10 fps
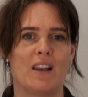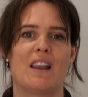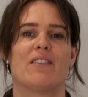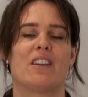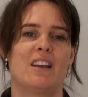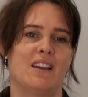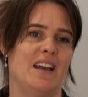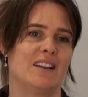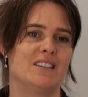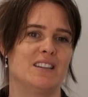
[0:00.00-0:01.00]
a loving,
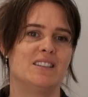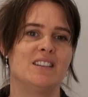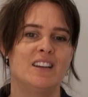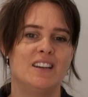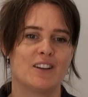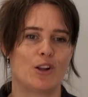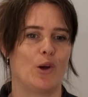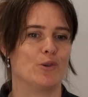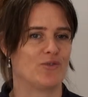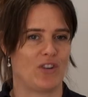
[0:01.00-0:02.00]
connected,
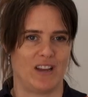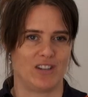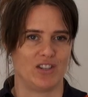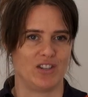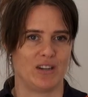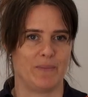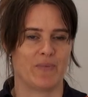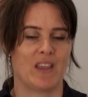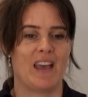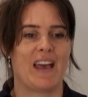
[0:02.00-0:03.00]
close relationship.
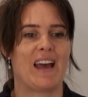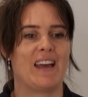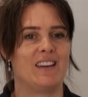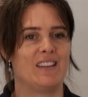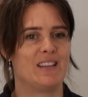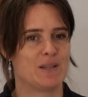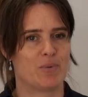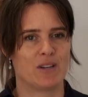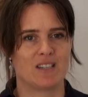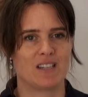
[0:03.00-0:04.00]
And in this
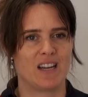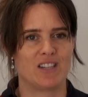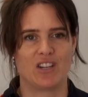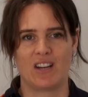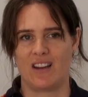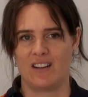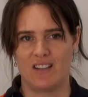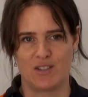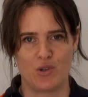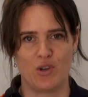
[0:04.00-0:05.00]
presentation and in
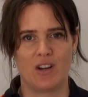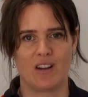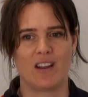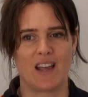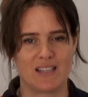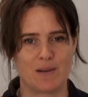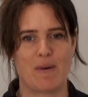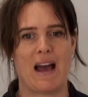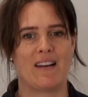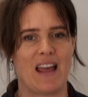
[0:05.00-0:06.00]
this unit, it's
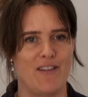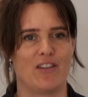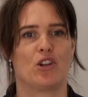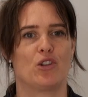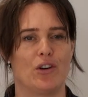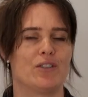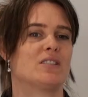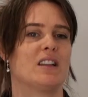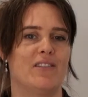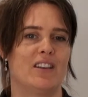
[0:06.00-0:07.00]
about having close,
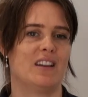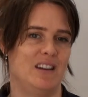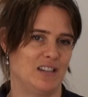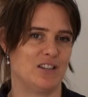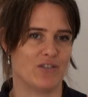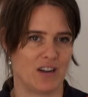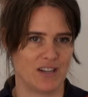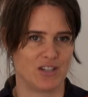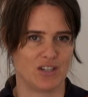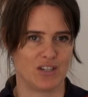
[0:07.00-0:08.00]
loving, connected
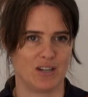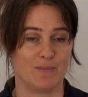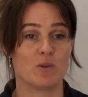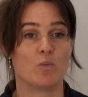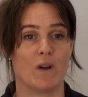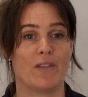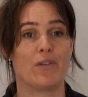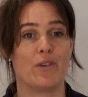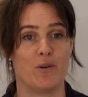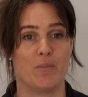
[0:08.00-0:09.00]
relationships with
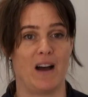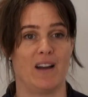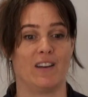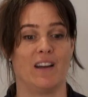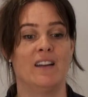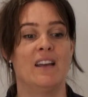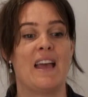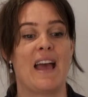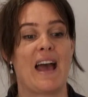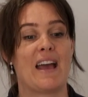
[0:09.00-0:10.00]
your partner
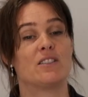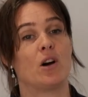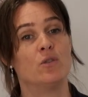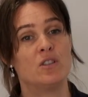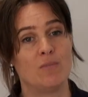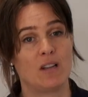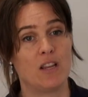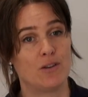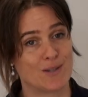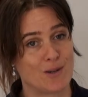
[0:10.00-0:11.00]
and ultimately
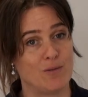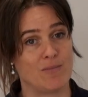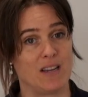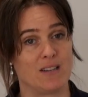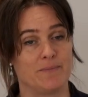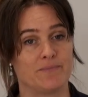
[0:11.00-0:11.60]
your soulmate.